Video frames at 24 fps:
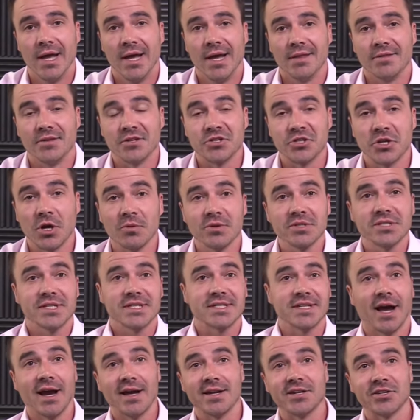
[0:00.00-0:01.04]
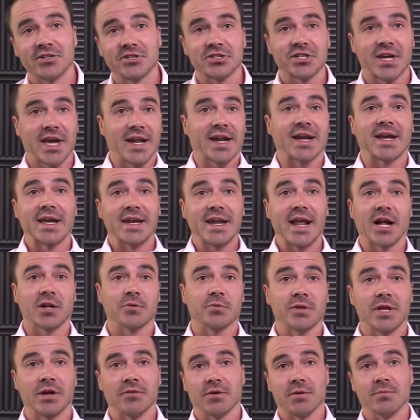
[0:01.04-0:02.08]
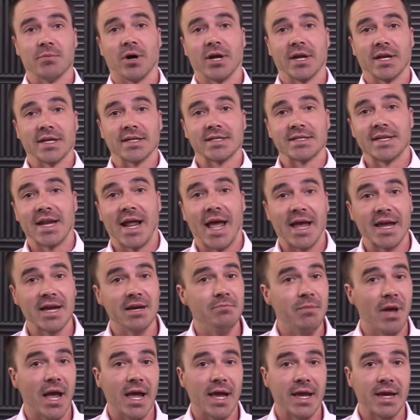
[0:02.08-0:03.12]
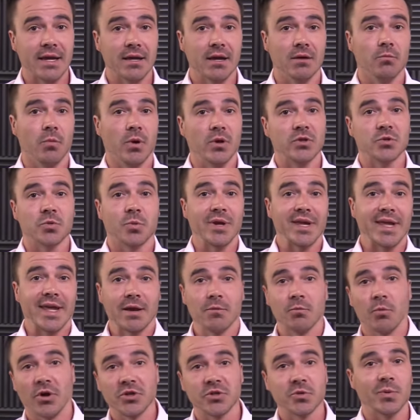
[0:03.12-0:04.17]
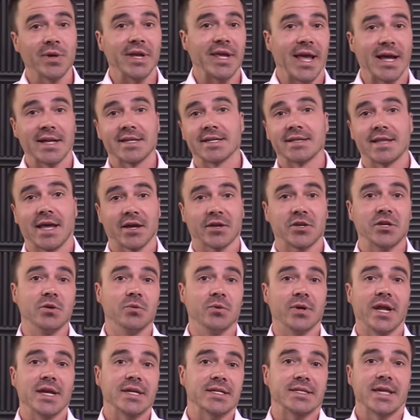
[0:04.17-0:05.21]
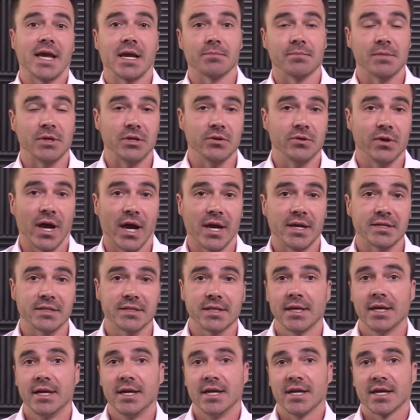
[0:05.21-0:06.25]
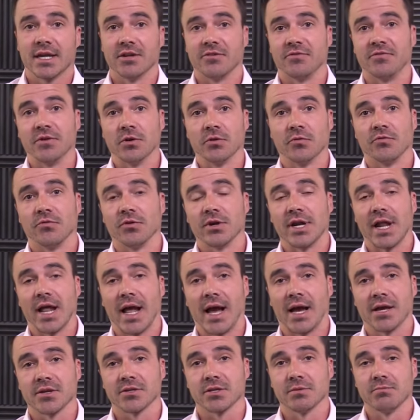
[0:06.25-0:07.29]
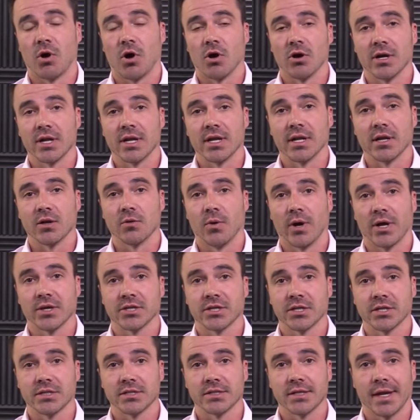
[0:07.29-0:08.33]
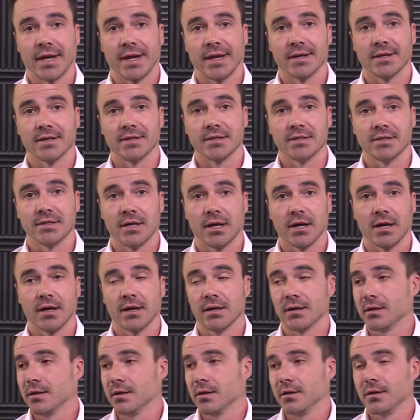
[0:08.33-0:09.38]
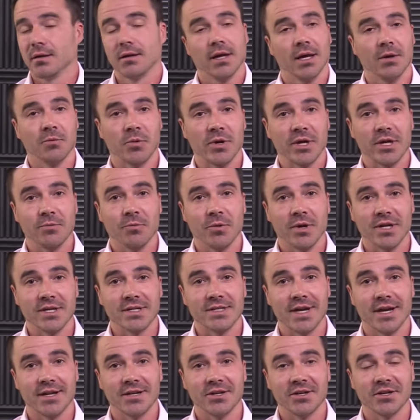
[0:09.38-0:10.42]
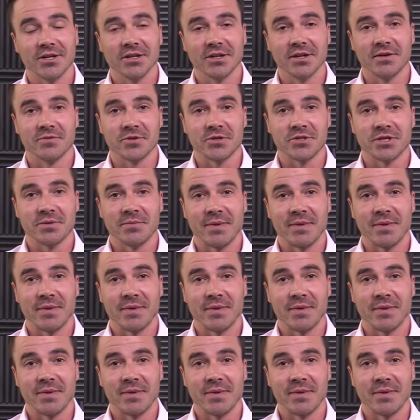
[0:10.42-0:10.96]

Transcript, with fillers: this show is designed to just kind of connect with everybody. It's an AMA once we get once we get to that Q and A segment. You guys can feel free to ask some hard hitting questions and uh, and we, we intend to deliver some